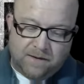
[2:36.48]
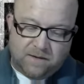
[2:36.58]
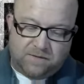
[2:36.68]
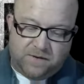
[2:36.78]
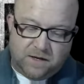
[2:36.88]

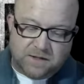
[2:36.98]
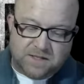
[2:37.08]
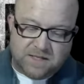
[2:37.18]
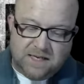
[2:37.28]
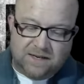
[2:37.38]
The
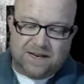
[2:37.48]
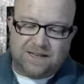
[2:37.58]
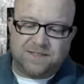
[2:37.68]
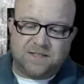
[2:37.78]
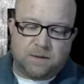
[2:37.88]
Pharisee,
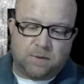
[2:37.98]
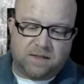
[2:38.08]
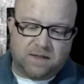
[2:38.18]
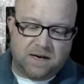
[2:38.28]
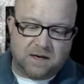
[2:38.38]
I'll stop right
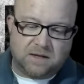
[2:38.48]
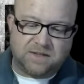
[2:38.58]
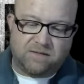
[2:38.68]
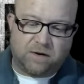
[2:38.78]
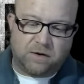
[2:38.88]
there because
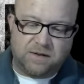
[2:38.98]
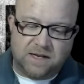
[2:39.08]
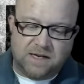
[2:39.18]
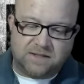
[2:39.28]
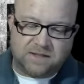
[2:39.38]
I've learned
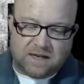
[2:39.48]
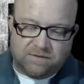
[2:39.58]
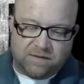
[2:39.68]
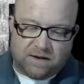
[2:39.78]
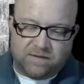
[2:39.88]
this. I've
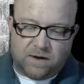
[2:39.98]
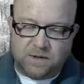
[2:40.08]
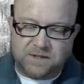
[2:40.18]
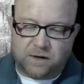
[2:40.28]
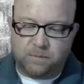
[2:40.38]

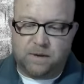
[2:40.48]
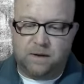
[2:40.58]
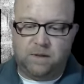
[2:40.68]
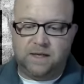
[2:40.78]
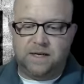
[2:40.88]
always heard
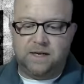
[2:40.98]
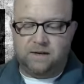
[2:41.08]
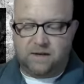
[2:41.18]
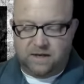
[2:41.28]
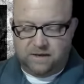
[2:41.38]
publican
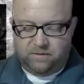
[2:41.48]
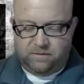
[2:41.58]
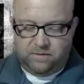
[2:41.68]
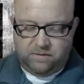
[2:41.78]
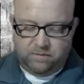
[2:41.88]
and
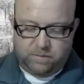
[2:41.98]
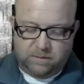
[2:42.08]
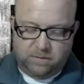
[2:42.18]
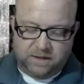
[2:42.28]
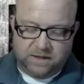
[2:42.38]

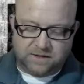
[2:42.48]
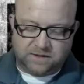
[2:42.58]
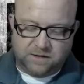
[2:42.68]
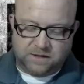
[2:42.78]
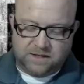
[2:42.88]
publican is
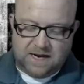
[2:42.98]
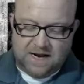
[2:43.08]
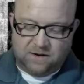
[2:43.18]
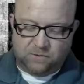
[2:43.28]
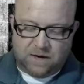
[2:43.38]
looked
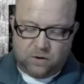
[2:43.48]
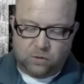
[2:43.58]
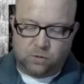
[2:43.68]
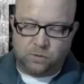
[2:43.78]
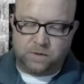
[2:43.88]
down
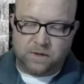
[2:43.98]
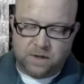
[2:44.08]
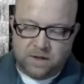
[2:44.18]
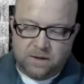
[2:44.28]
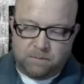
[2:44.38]
on
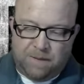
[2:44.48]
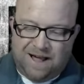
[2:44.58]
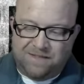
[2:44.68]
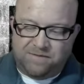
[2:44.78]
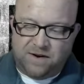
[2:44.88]

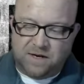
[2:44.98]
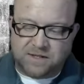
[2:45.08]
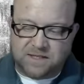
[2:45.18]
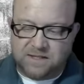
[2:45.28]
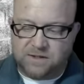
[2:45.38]
by the
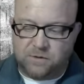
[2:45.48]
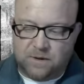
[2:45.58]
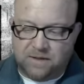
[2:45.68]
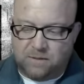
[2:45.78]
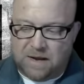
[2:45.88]
Pharisees
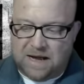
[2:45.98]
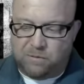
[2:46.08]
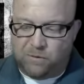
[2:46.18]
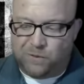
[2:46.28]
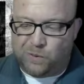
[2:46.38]
throughout the
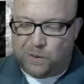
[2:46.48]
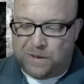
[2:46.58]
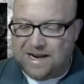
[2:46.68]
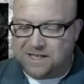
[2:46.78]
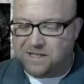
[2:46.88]
Bible. What
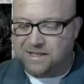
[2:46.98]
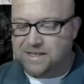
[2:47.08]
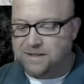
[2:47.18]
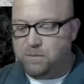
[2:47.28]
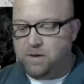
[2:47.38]
actually
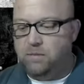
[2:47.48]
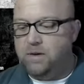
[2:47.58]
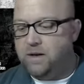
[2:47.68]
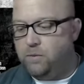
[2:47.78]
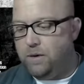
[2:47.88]
is a
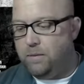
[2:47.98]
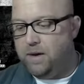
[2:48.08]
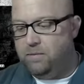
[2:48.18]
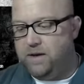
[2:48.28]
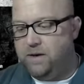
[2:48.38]
publican? Well, a
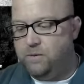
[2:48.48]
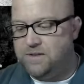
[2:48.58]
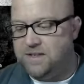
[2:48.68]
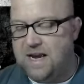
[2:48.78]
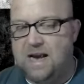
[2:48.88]
publican was
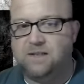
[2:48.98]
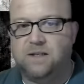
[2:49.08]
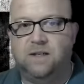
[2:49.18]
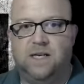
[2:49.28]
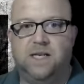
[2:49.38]
a tax
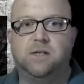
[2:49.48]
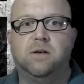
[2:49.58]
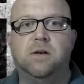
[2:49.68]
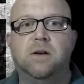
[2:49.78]
collector,